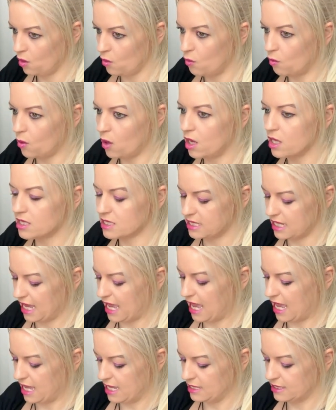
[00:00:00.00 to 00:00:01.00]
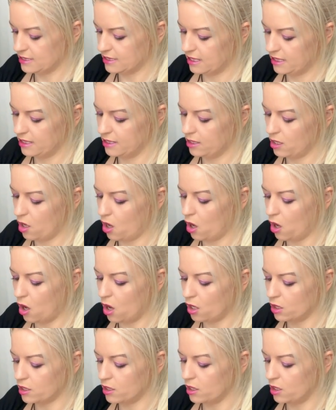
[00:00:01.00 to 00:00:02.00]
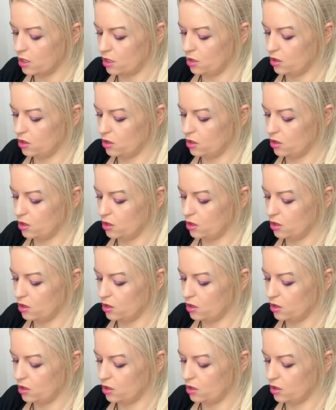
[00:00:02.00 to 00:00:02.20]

what is on